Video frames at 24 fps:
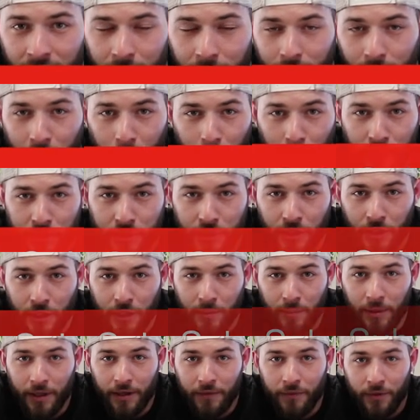very much
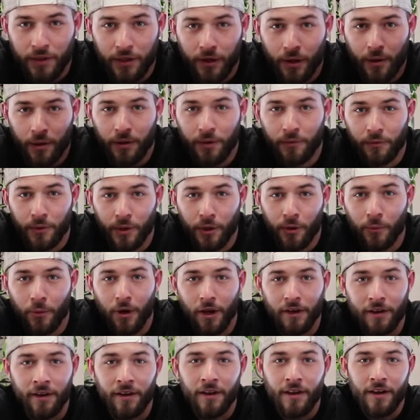good, but if you go to the real
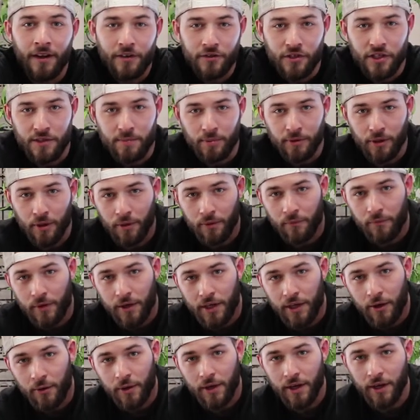one just below the
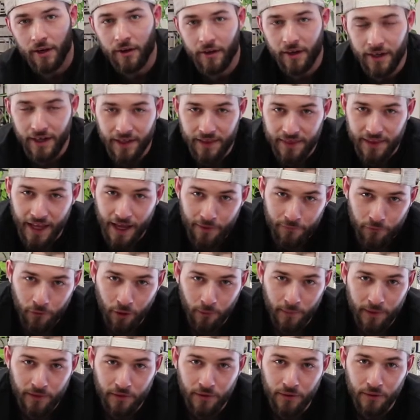video here, hit that
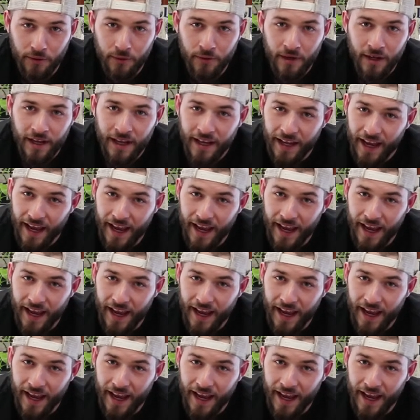for me too.